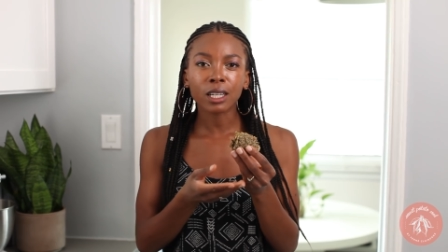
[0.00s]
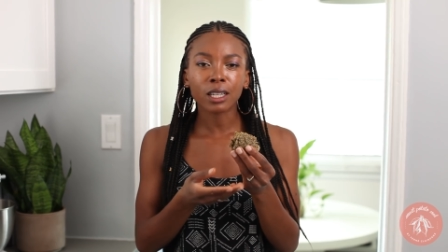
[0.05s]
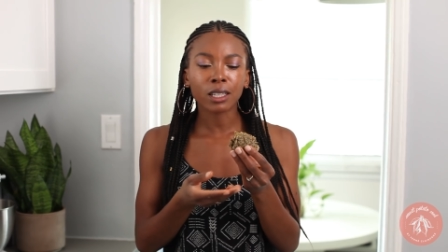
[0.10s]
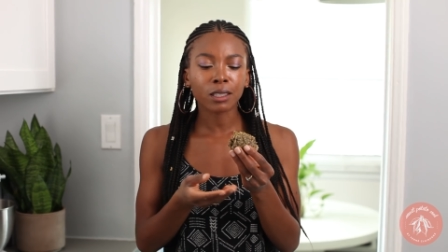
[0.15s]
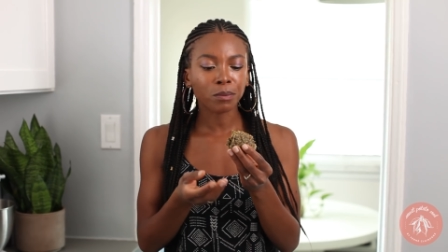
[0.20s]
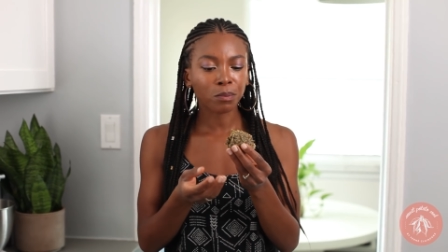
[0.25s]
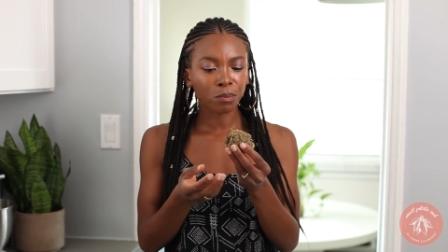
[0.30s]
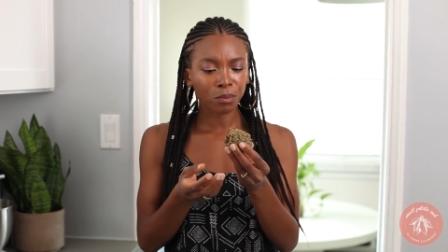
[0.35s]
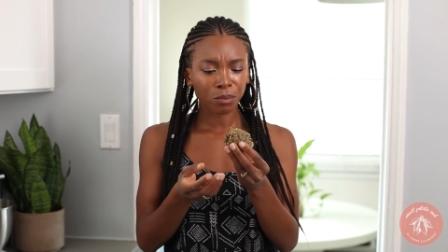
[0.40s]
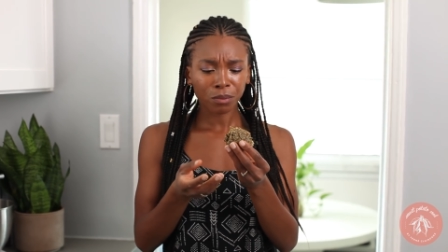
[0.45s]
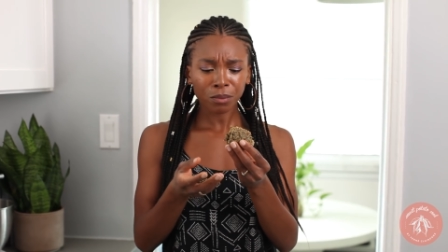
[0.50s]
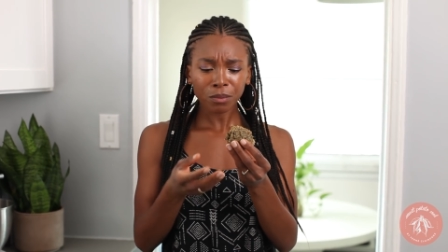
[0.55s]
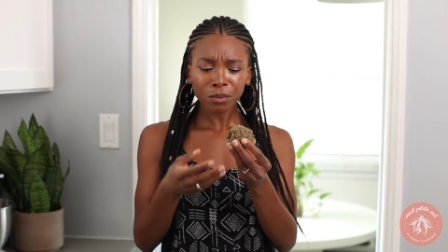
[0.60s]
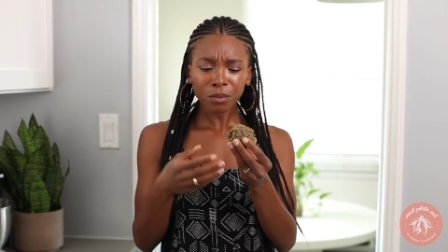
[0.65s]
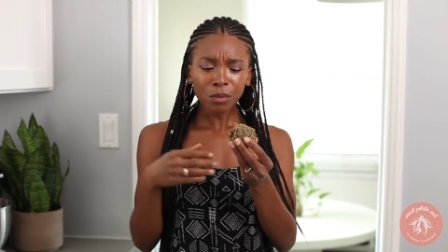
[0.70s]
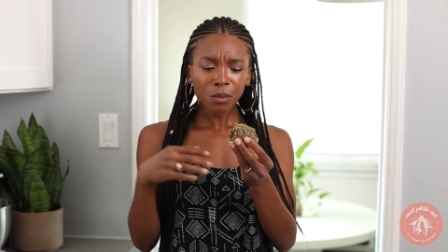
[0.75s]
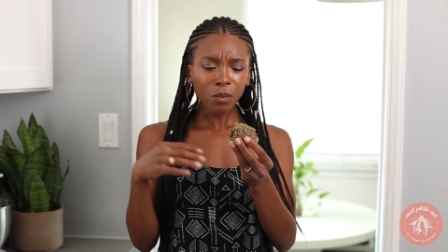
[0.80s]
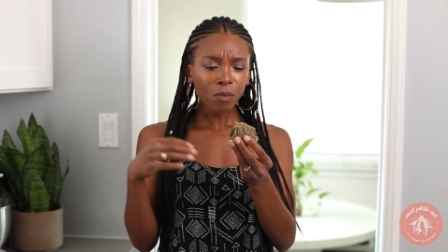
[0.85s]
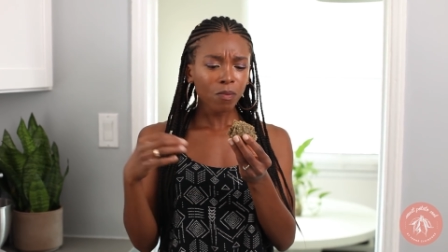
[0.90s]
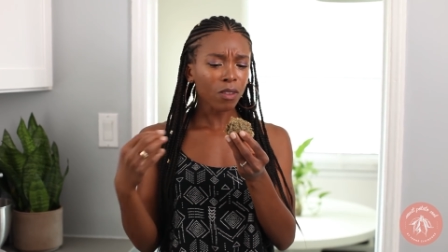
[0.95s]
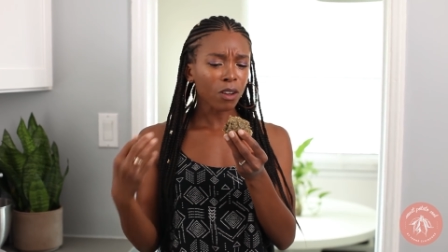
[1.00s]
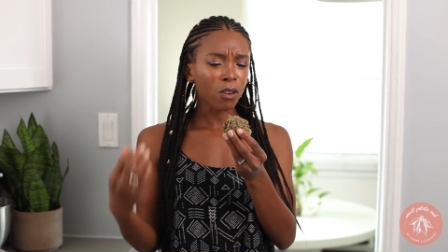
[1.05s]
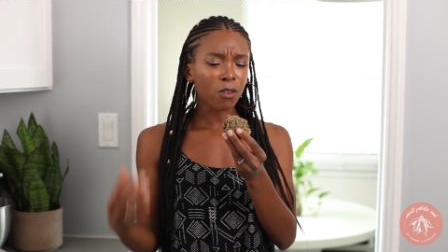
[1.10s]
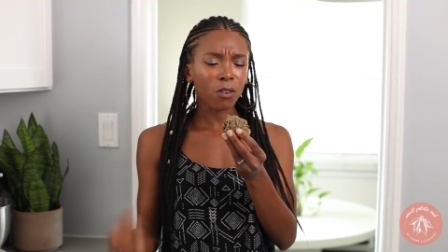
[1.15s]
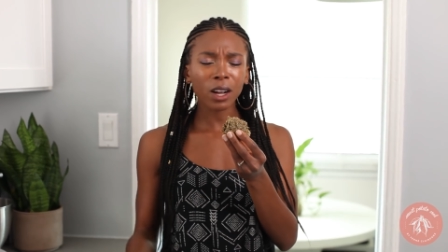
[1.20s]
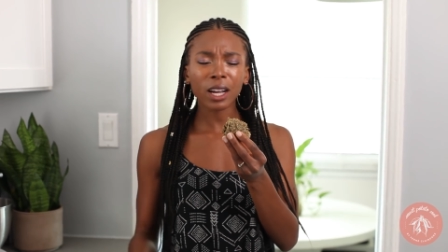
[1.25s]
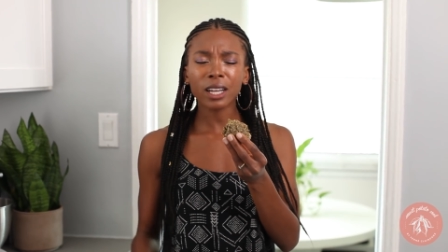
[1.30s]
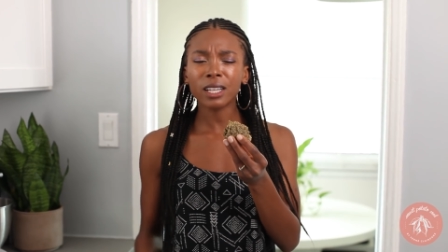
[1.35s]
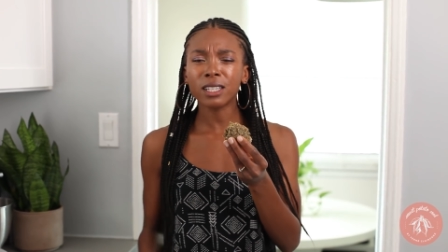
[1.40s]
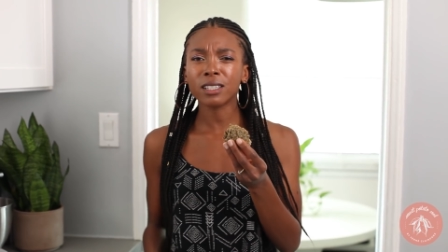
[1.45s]
and
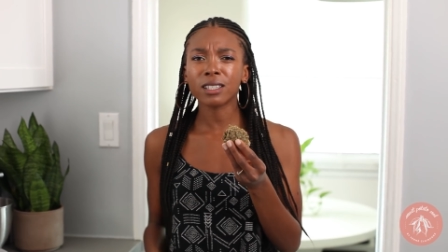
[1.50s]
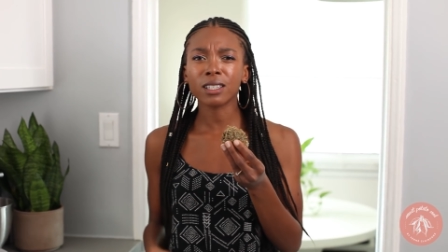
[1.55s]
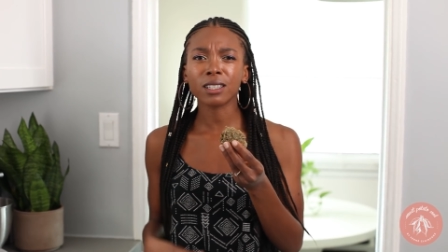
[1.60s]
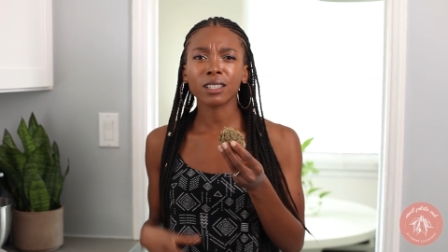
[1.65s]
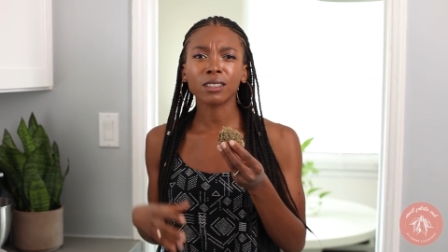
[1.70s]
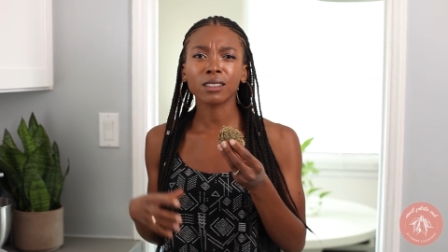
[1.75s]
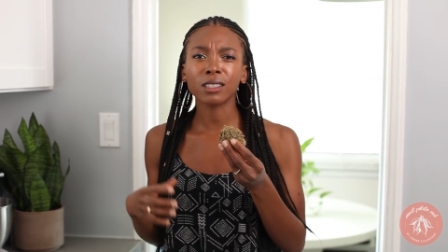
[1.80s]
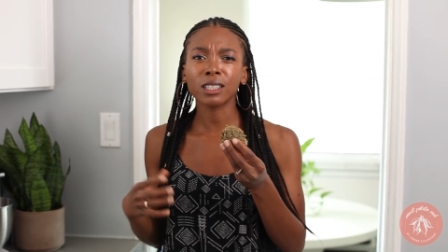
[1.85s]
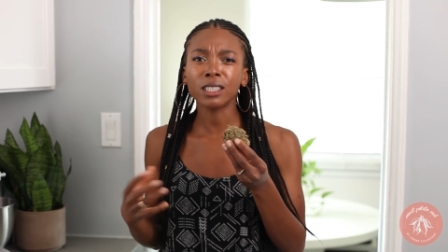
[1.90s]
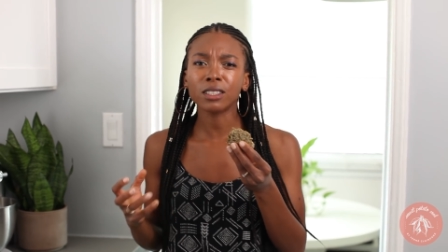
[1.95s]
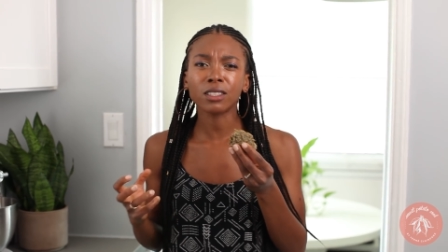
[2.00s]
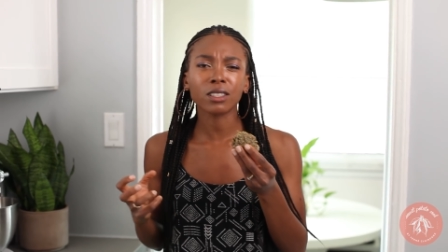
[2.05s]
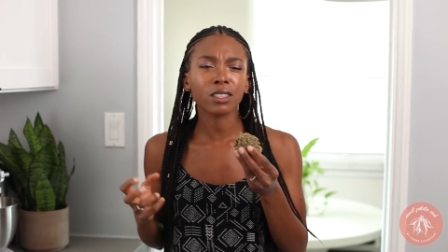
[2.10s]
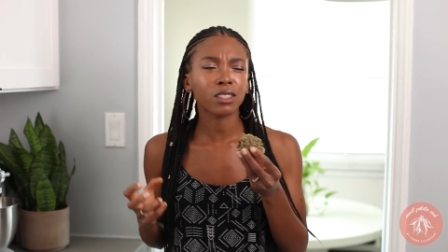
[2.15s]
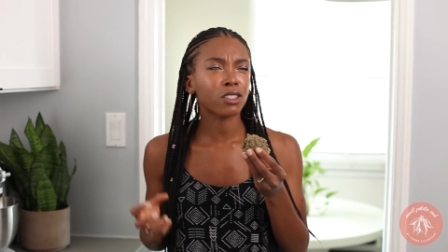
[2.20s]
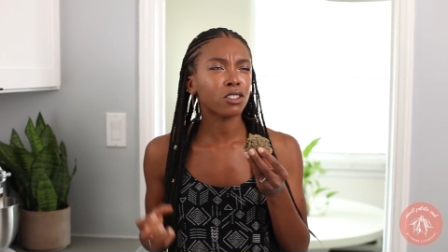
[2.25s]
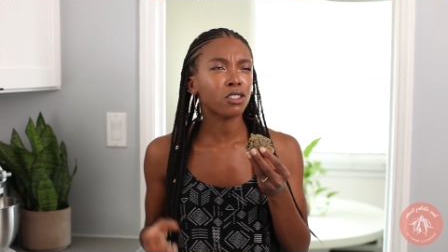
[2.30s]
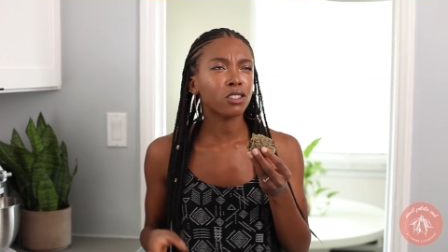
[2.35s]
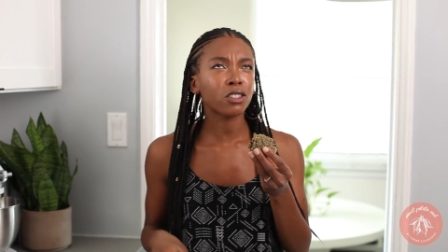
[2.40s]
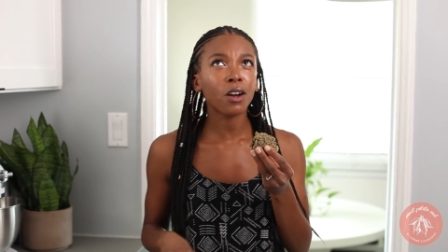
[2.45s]
rice and lentils,